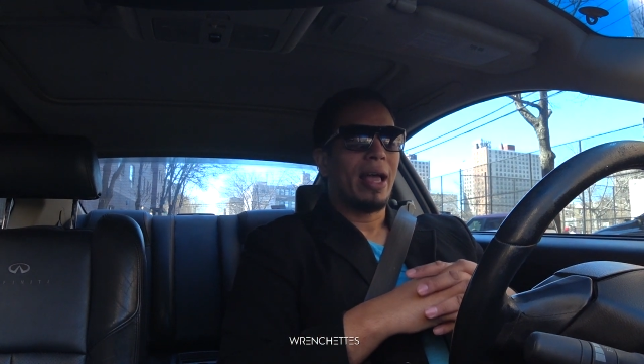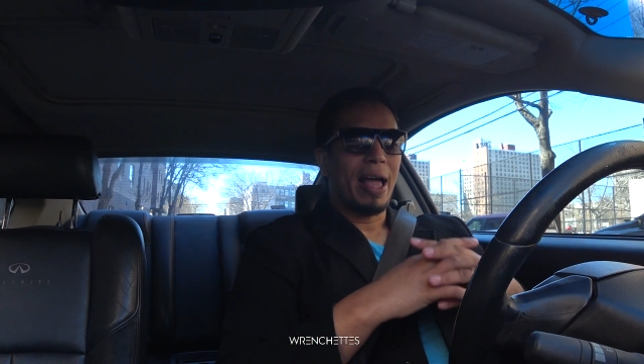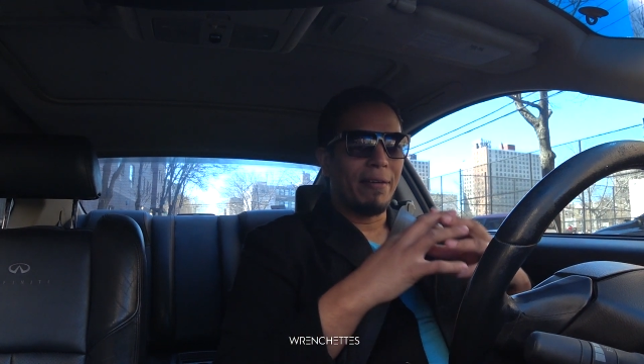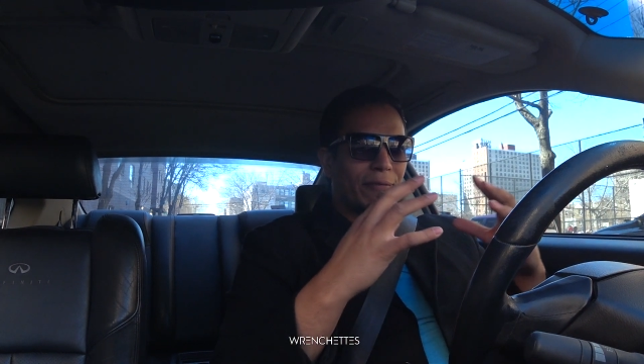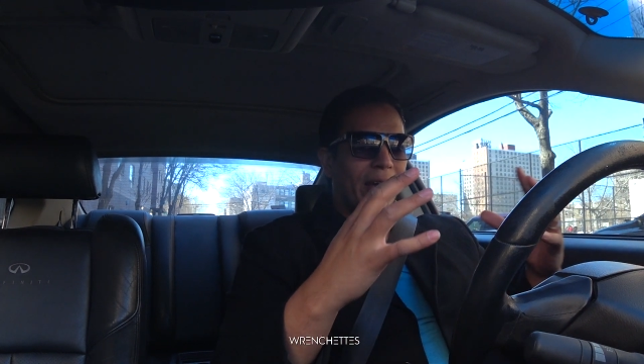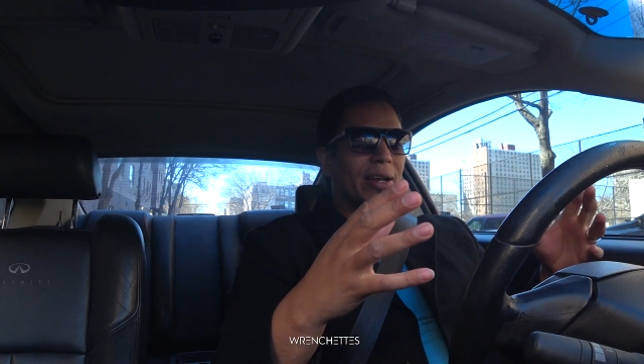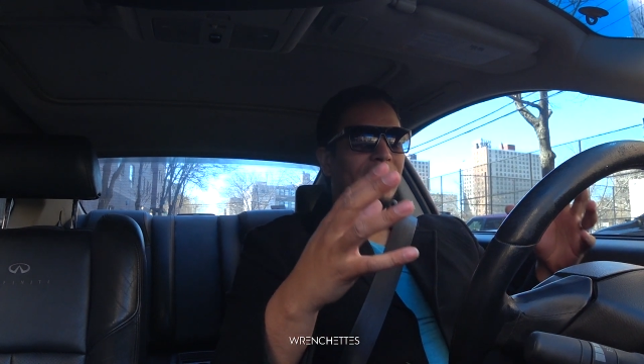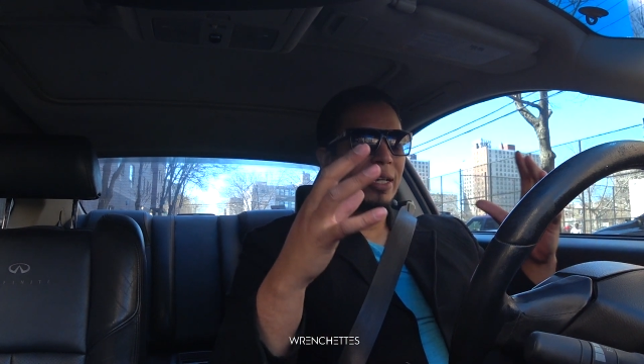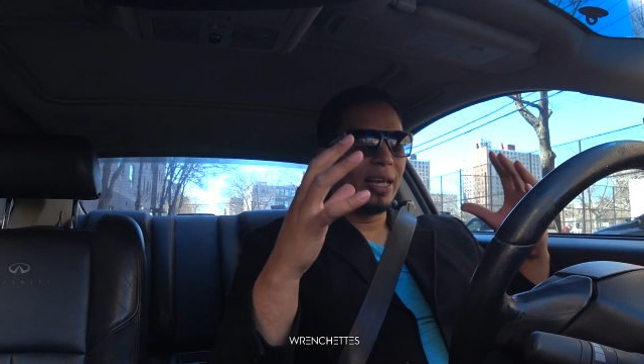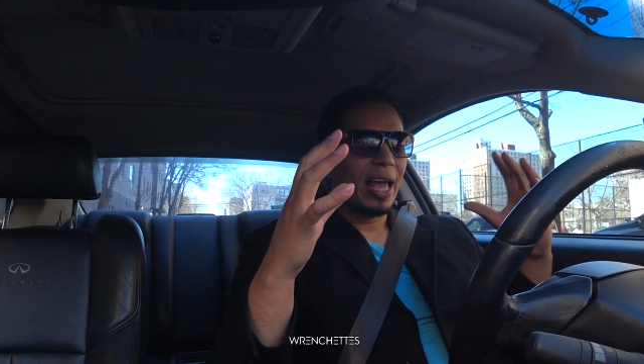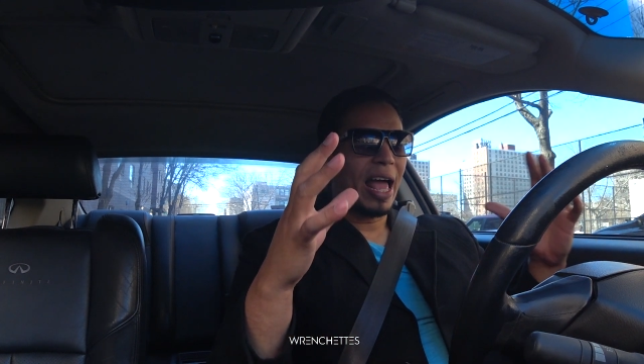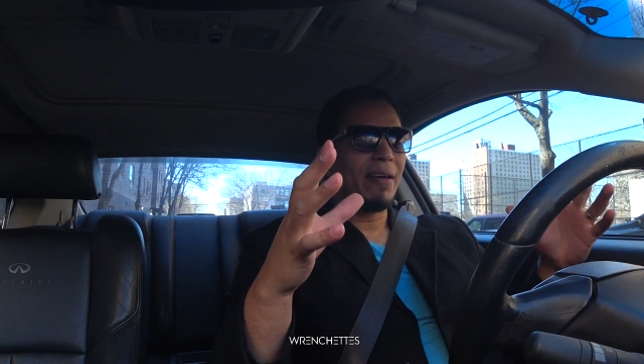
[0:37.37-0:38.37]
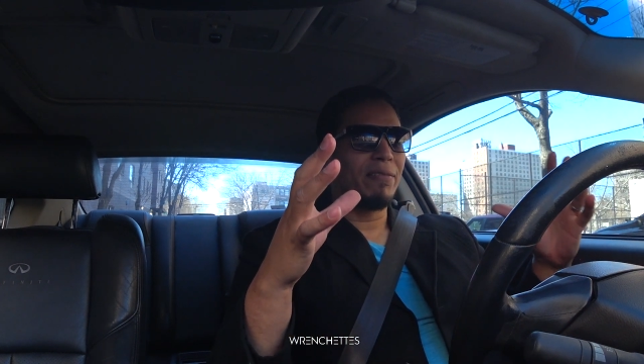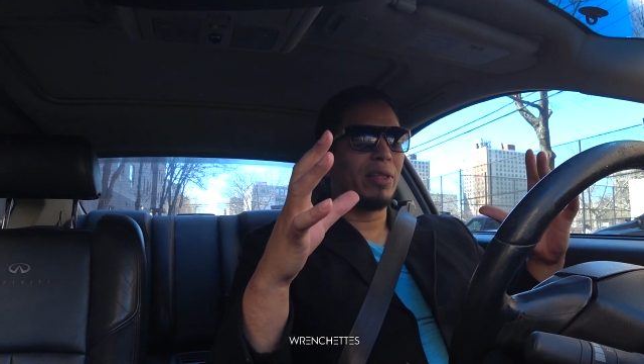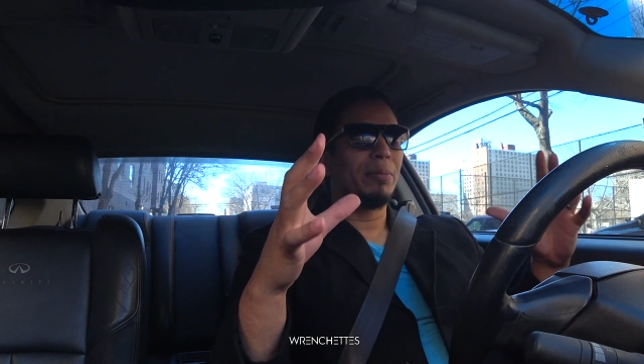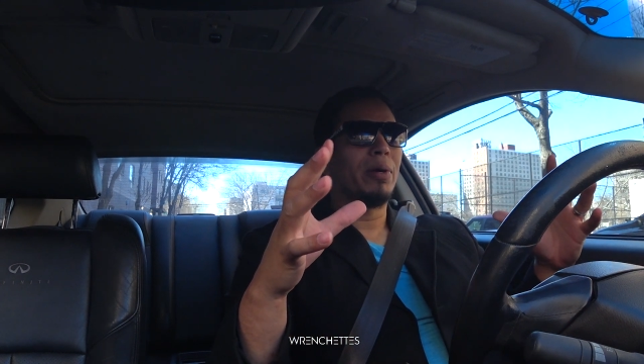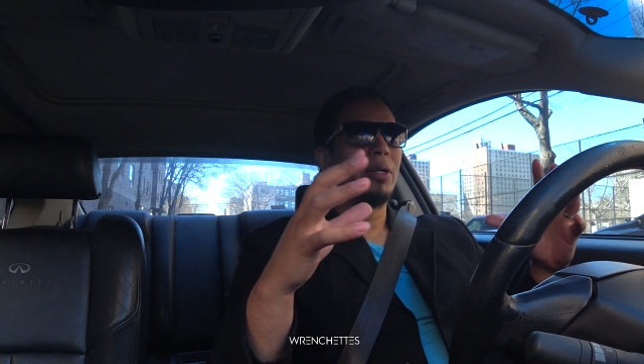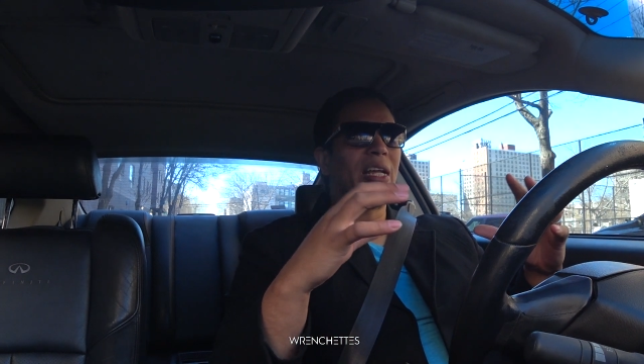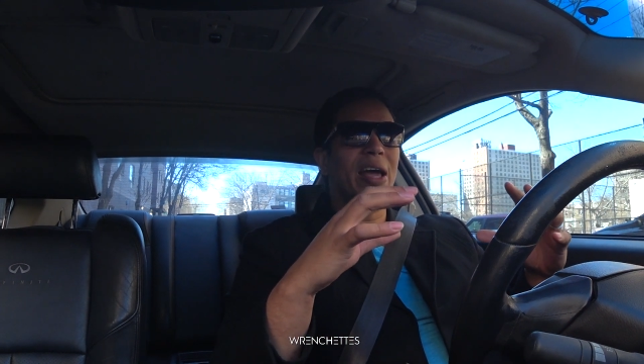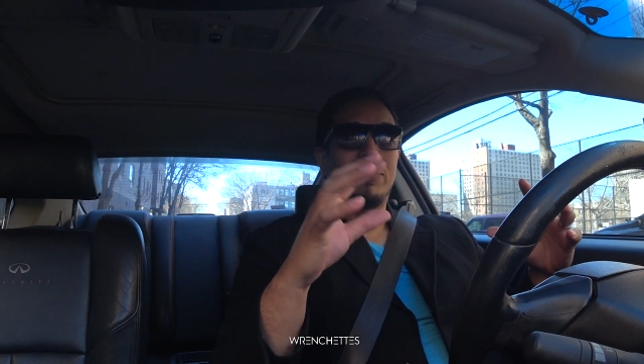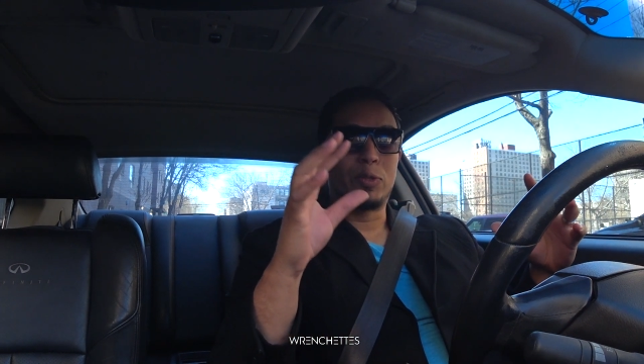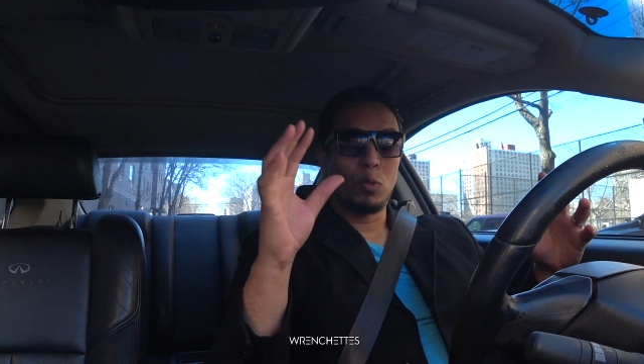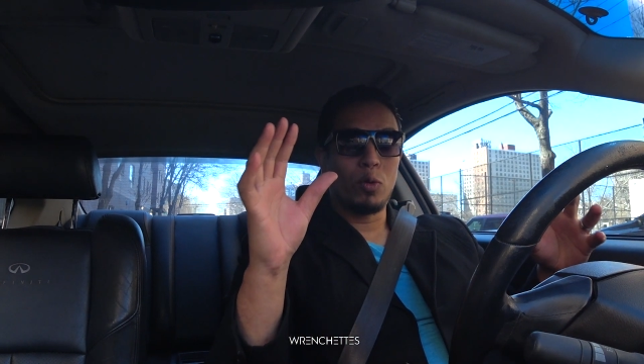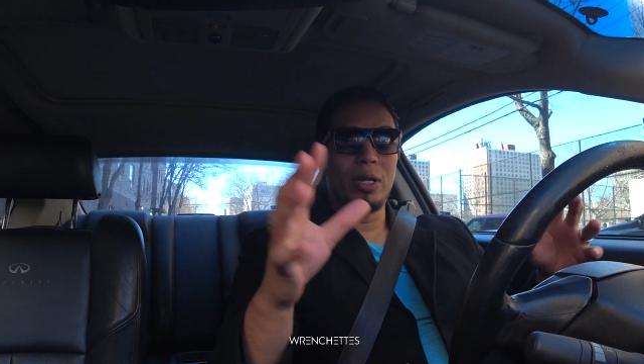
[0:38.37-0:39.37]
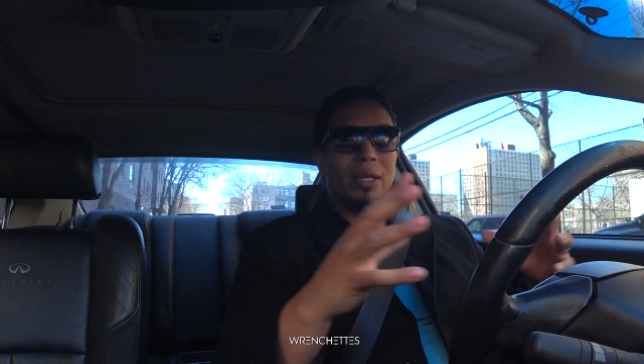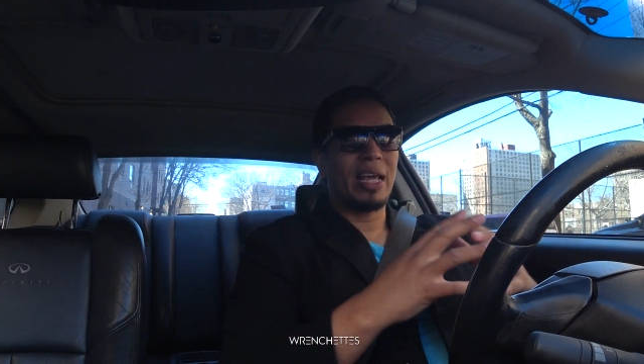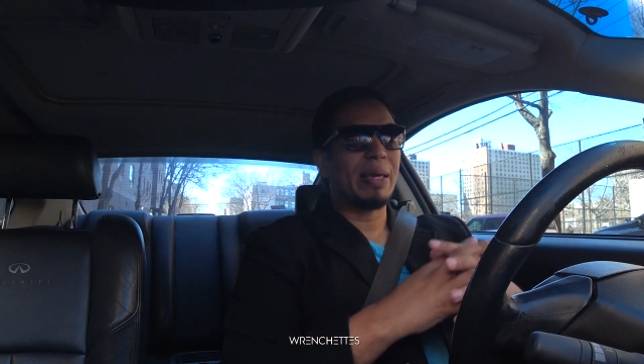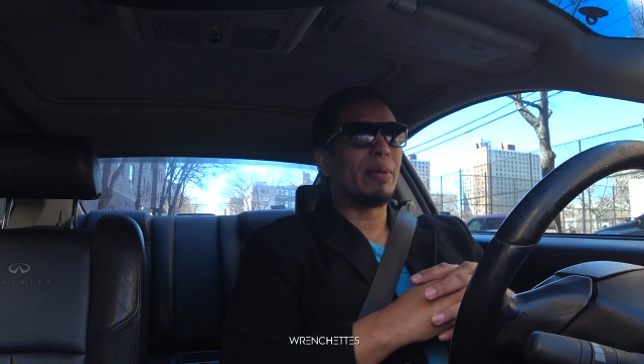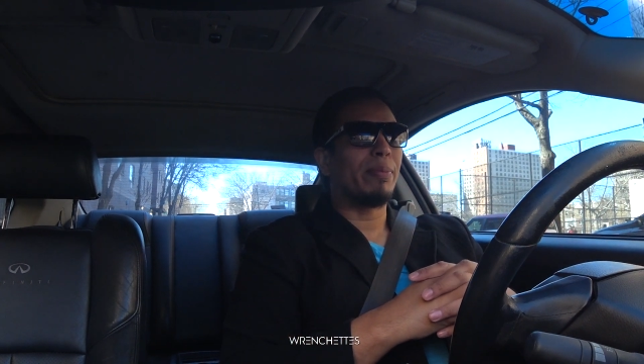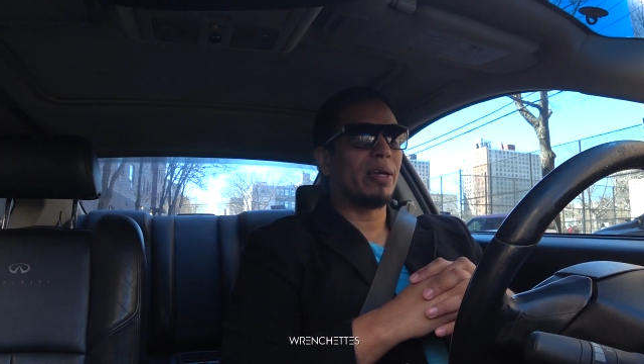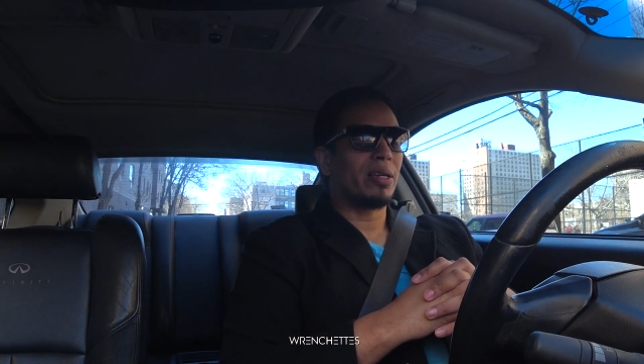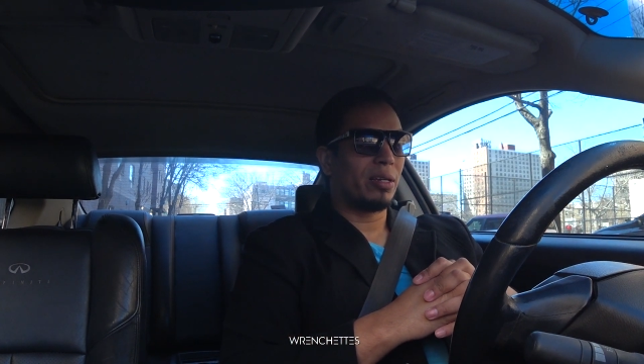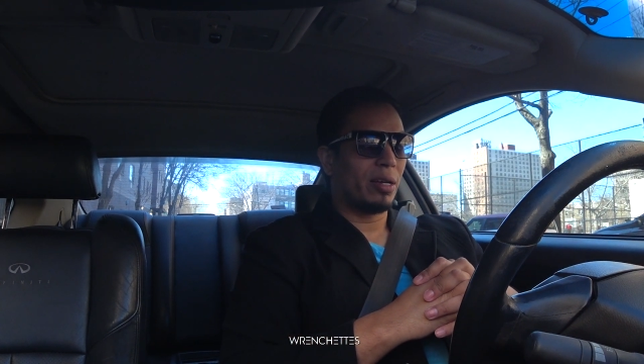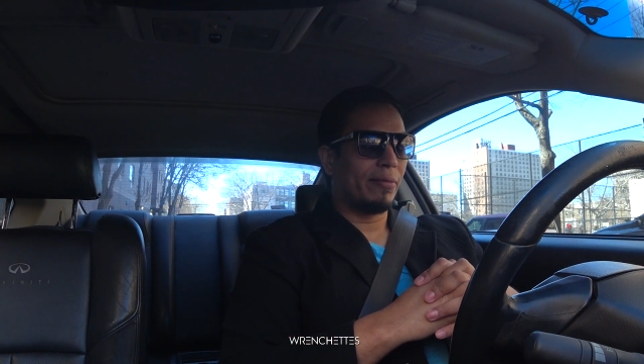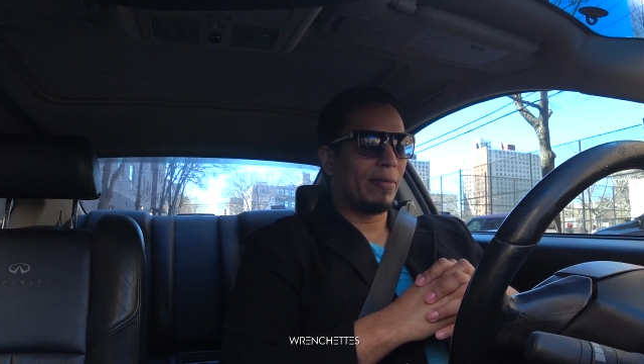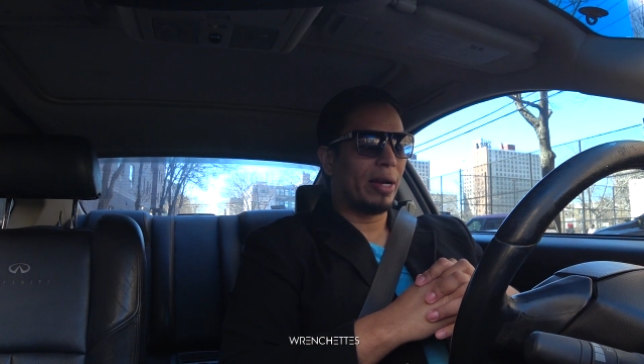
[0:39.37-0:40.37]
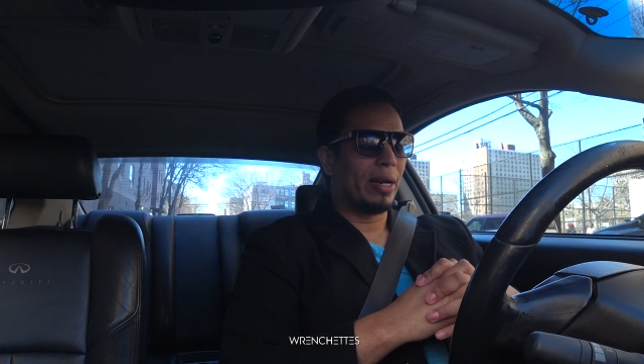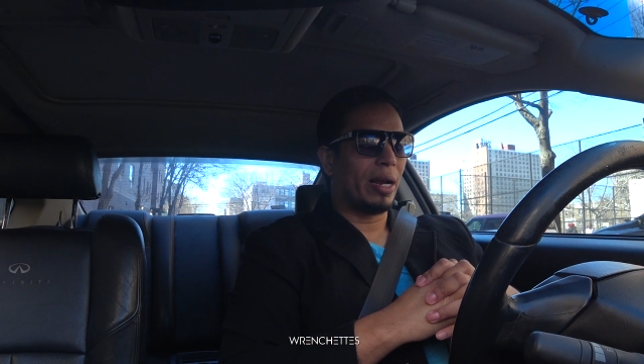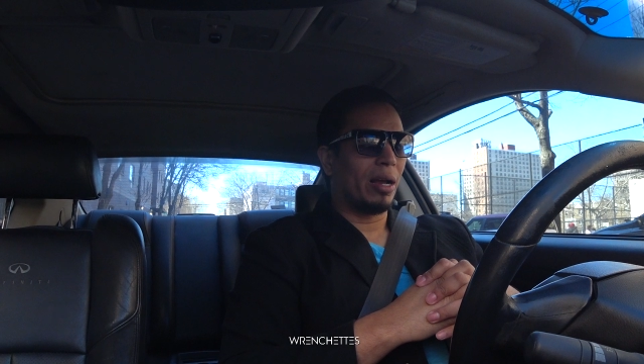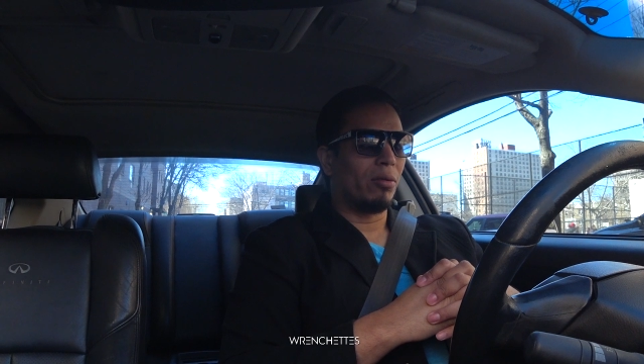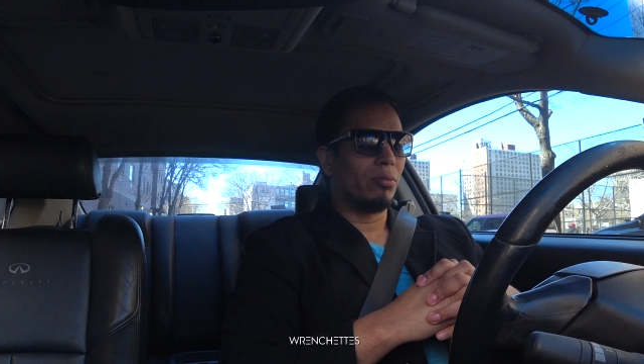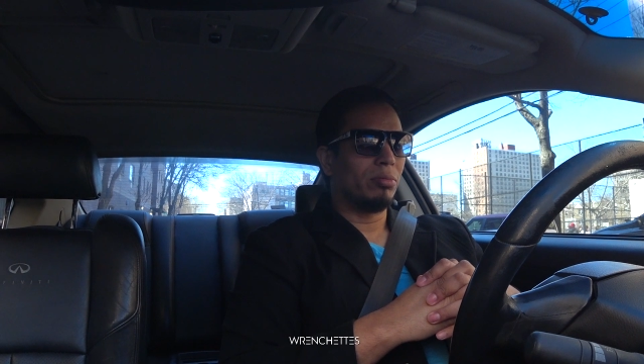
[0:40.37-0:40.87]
I finally have the money. I have 20K in my bank account right now.